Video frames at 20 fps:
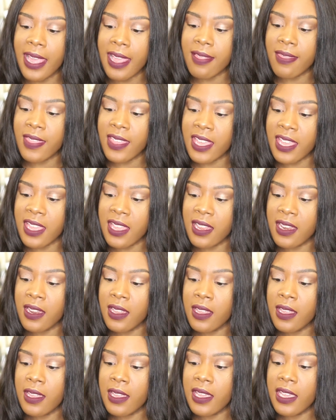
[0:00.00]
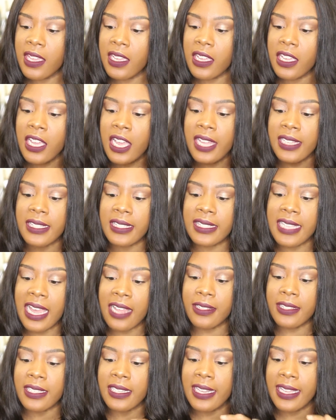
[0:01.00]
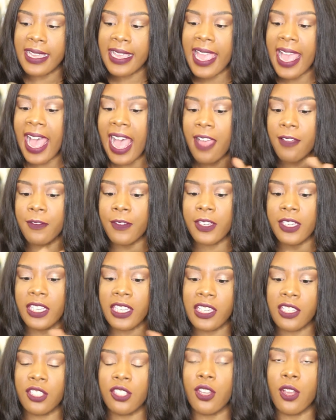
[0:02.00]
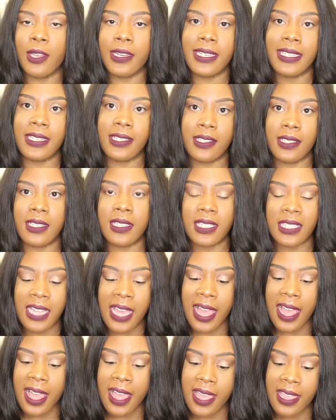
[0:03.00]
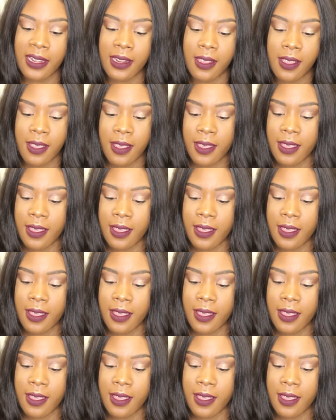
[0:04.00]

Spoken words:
and then it cuts down to like 1/2 inch on each side.